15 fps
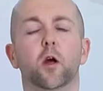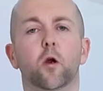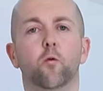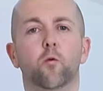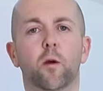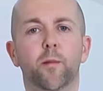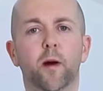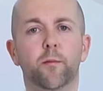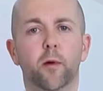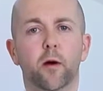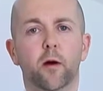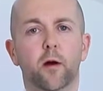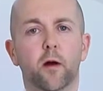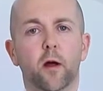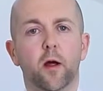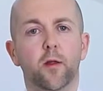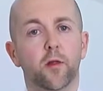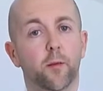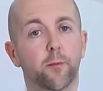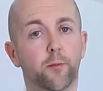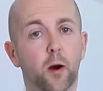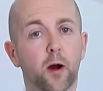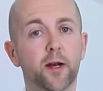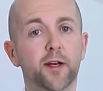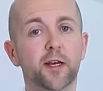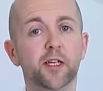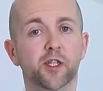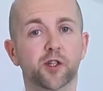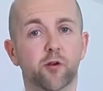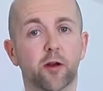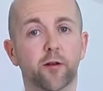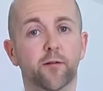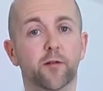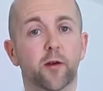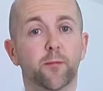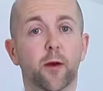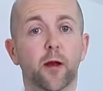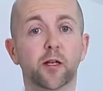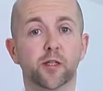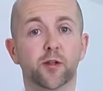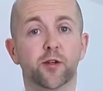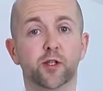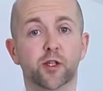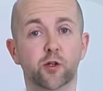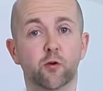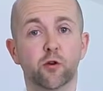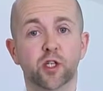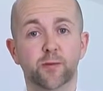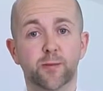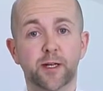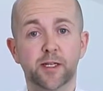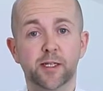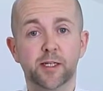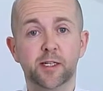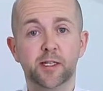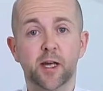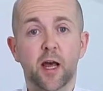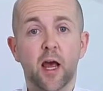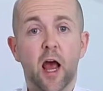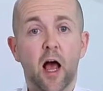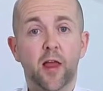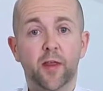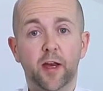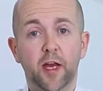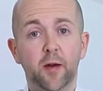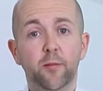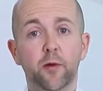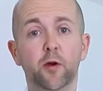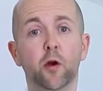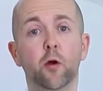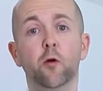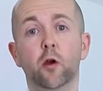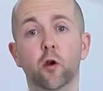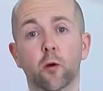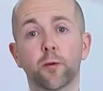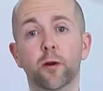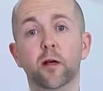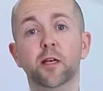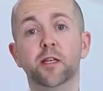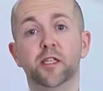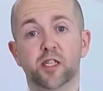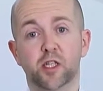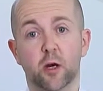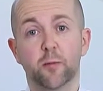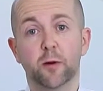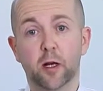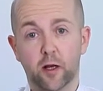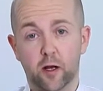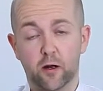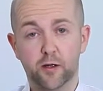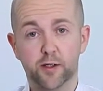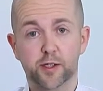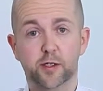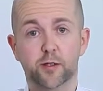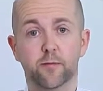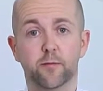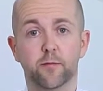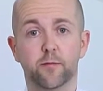Remember that binding strength depends on the source species and the immunoglobulin subclass.